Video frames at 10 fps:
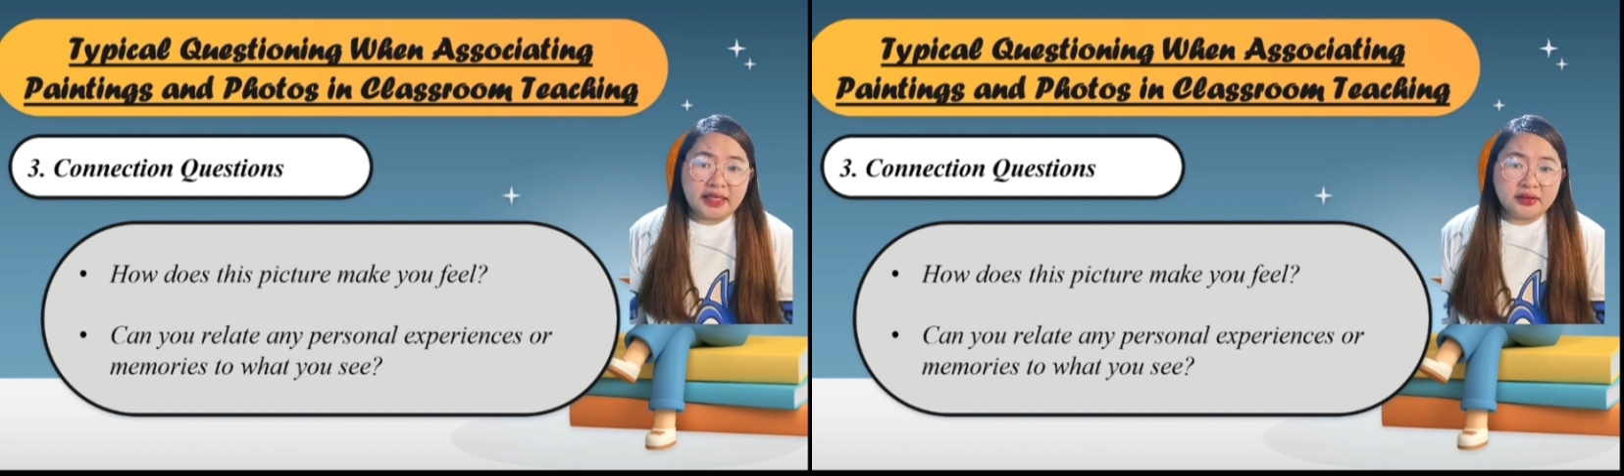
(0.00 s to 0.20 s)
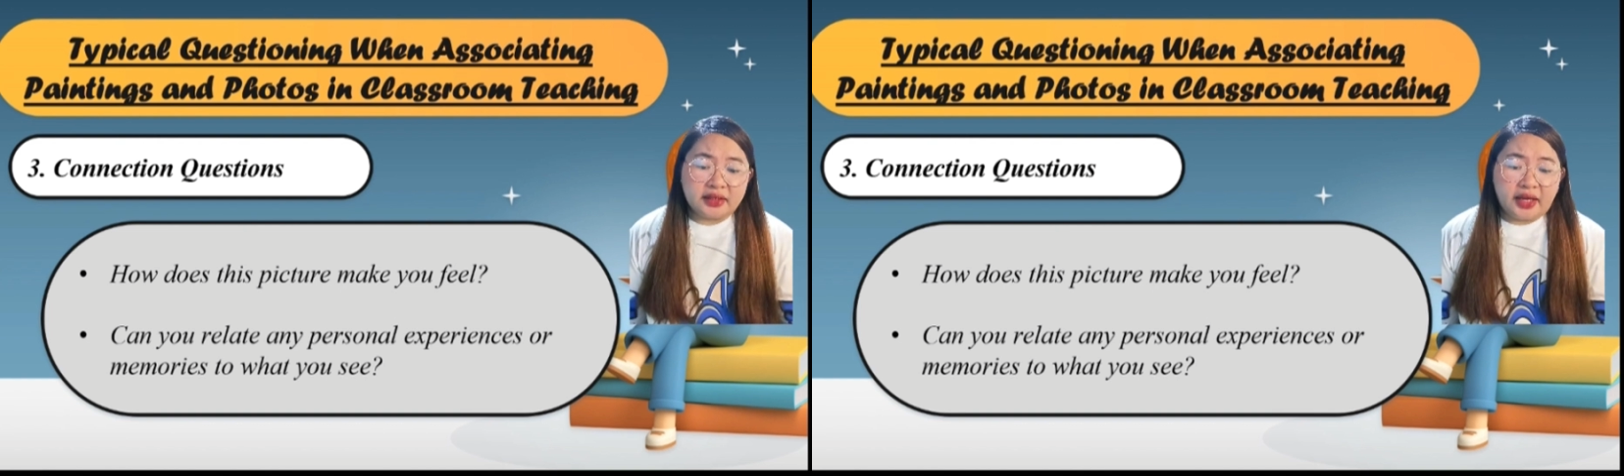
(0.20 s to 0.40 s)

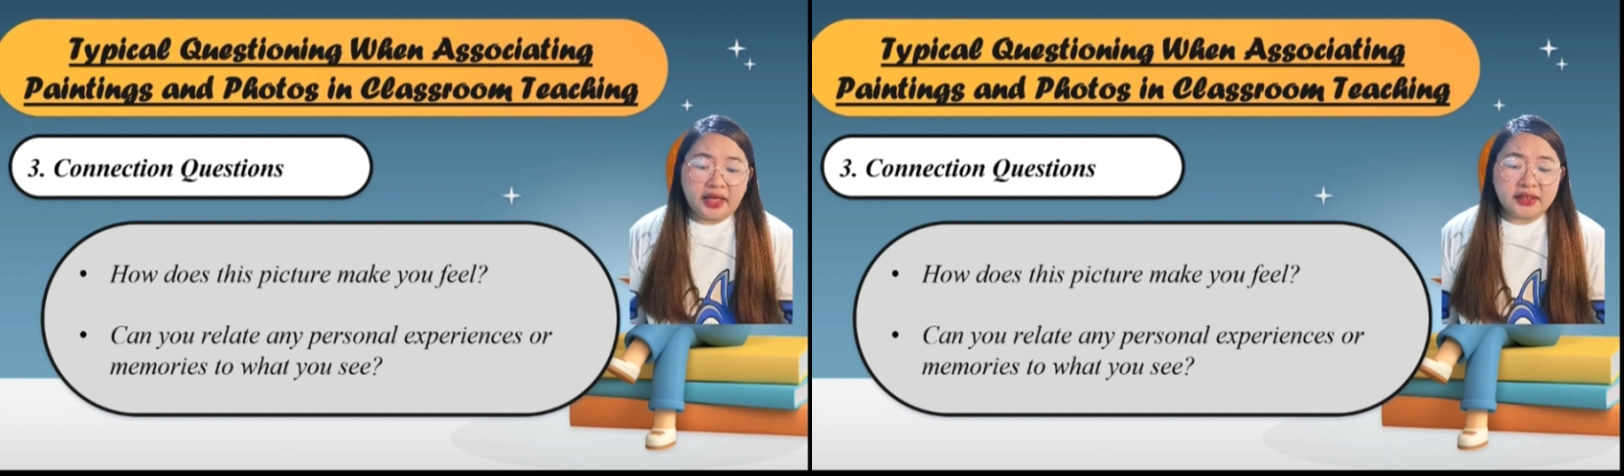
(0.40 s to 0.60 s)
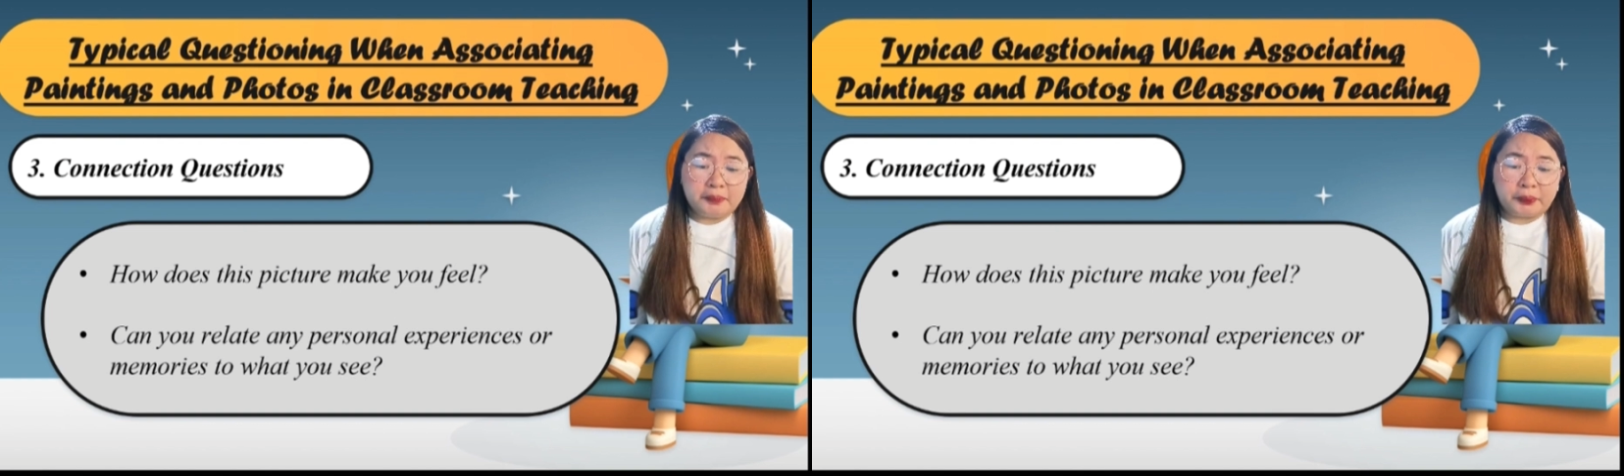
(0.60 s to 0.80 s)
any
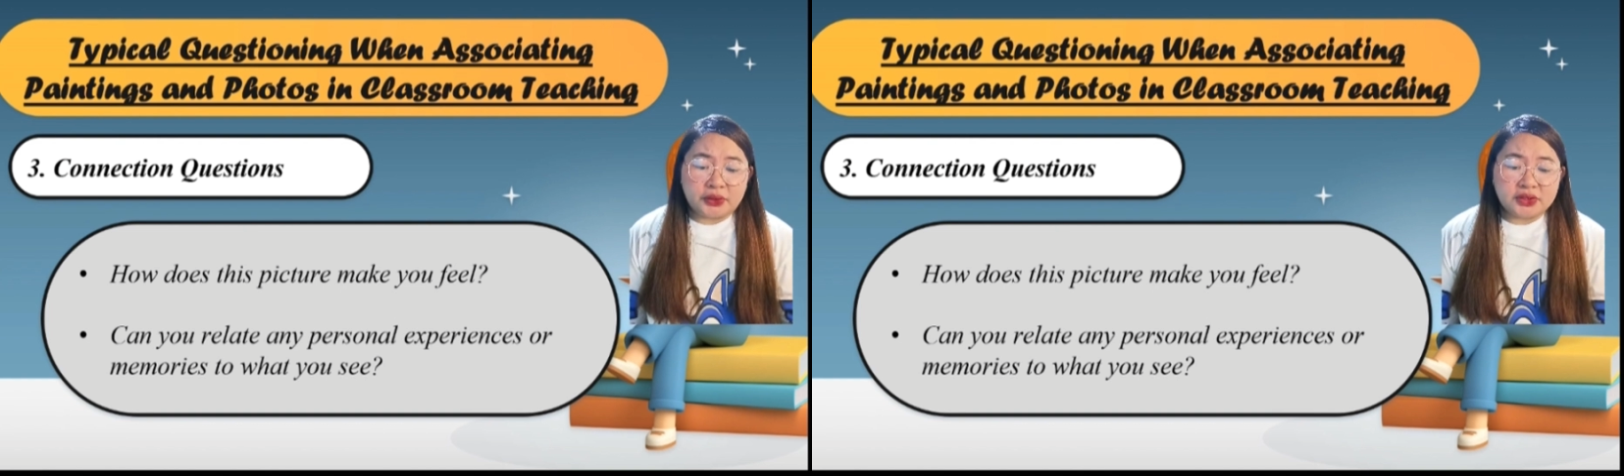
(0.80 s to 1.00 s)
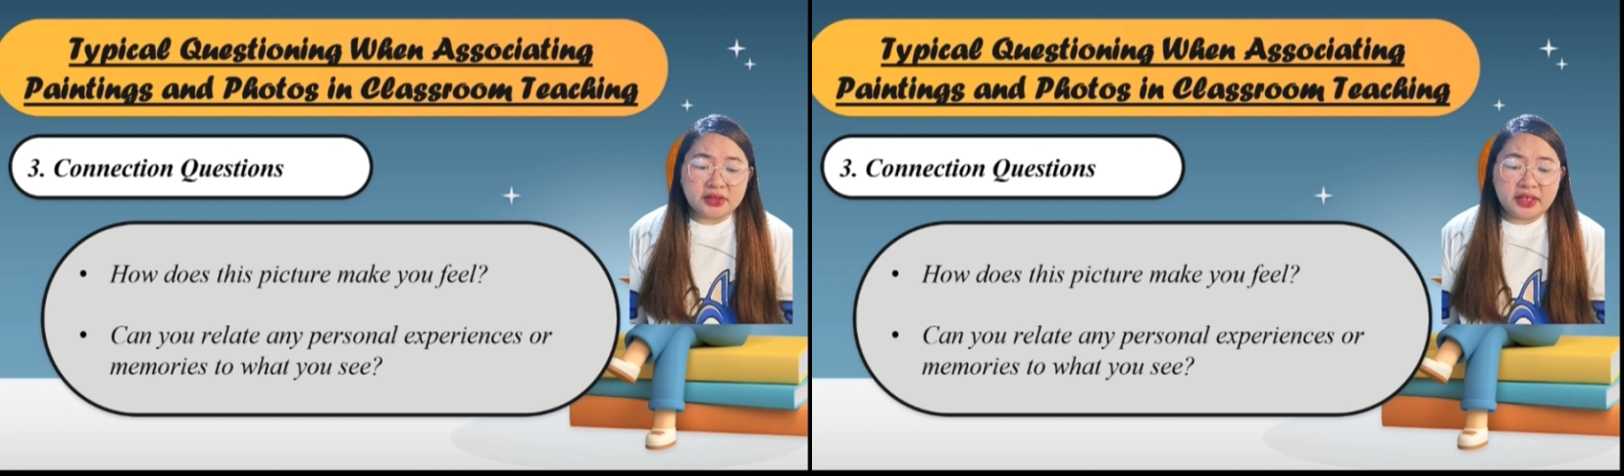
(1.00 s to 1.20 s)

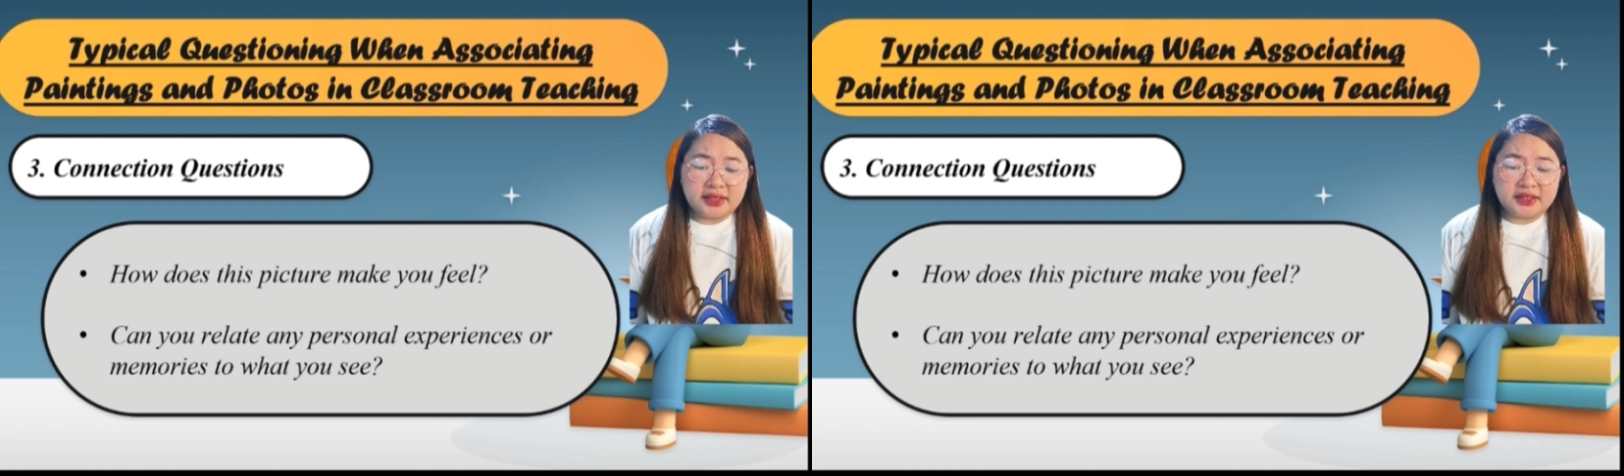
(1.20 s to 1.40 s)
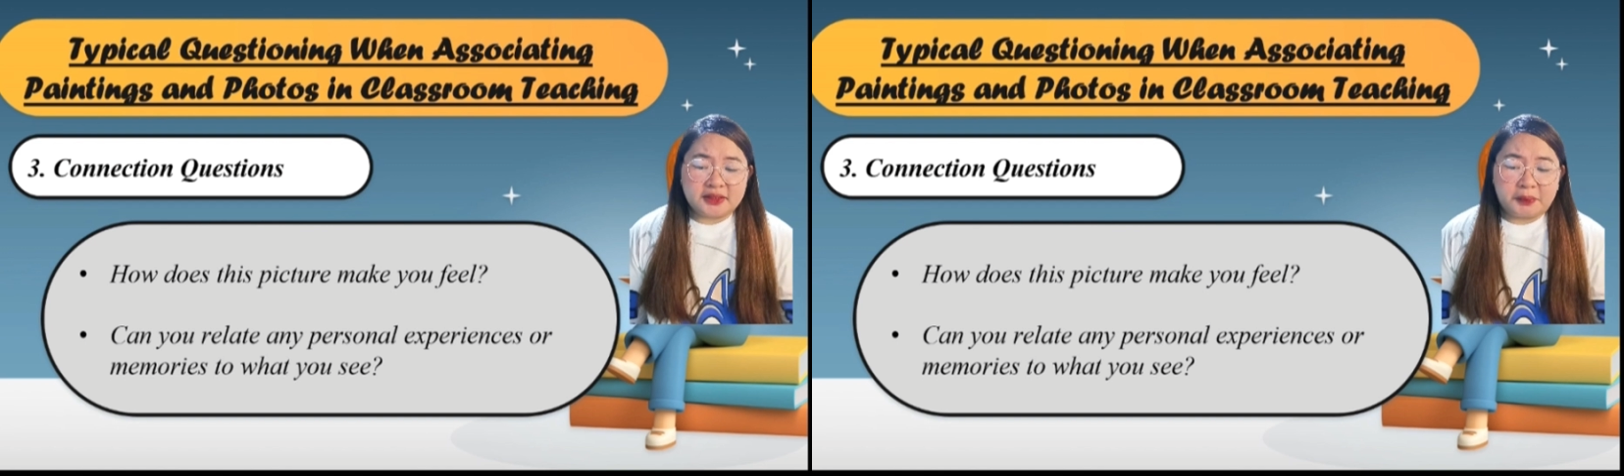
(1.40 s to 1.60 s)
personal
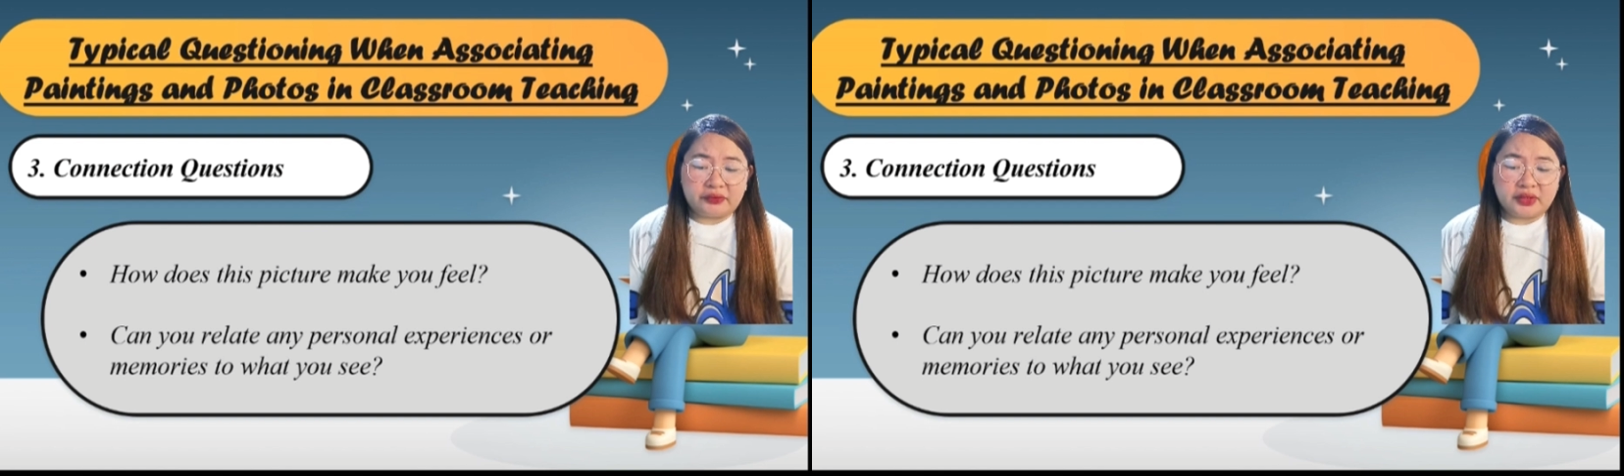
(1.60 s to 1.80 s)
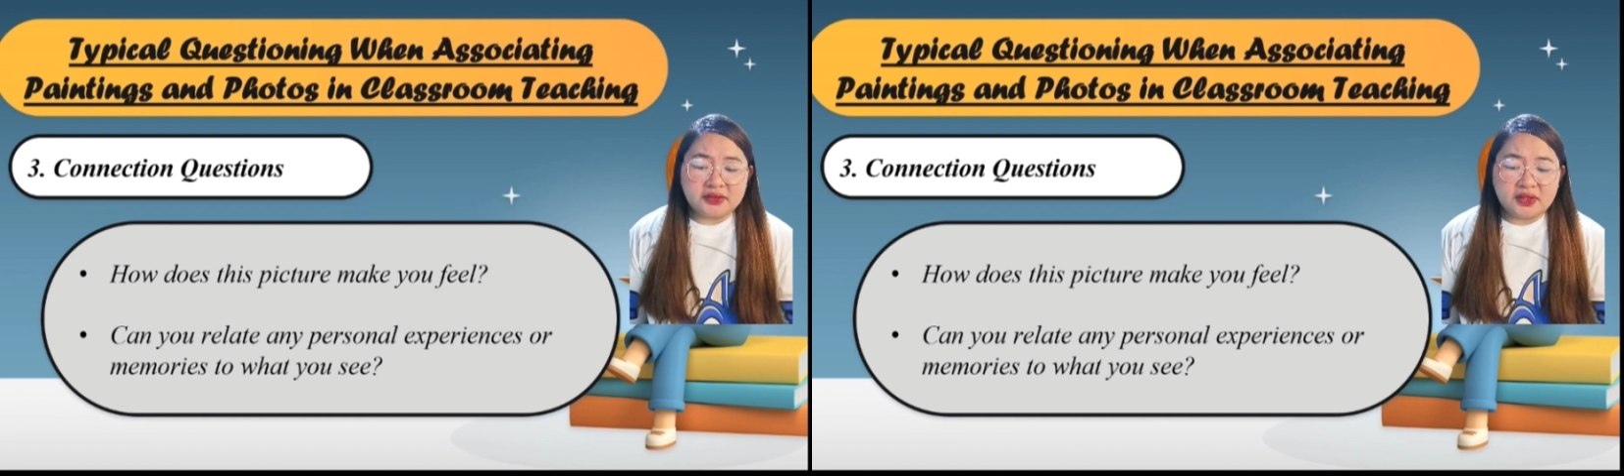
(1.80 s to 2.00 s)
experiences